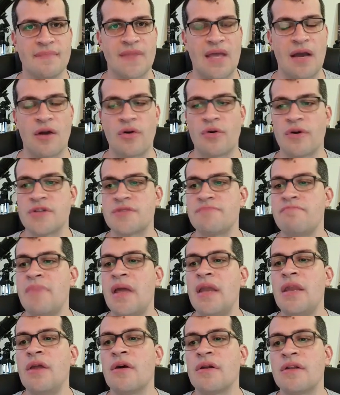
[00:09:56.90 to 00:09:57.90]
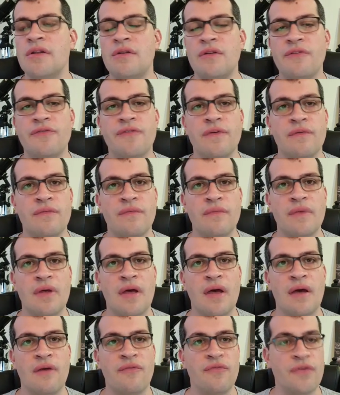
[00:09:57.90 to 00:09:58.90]
across many other different
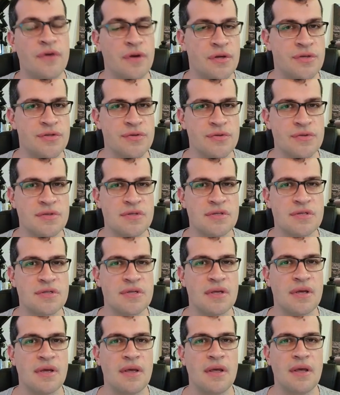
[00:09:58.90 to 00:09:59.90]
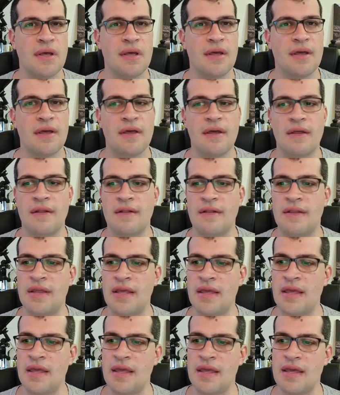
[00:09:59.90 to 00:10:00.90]
virtues
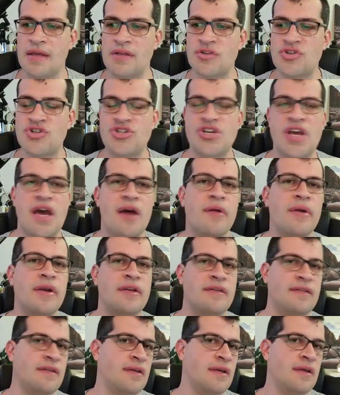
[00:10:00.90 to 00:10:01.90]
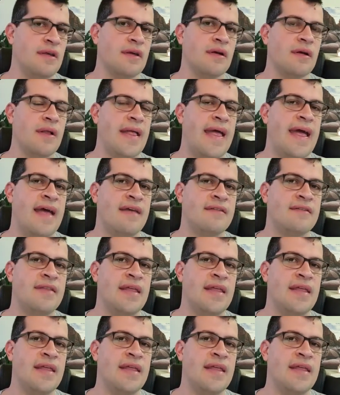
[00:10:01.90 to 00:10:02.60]
the charity as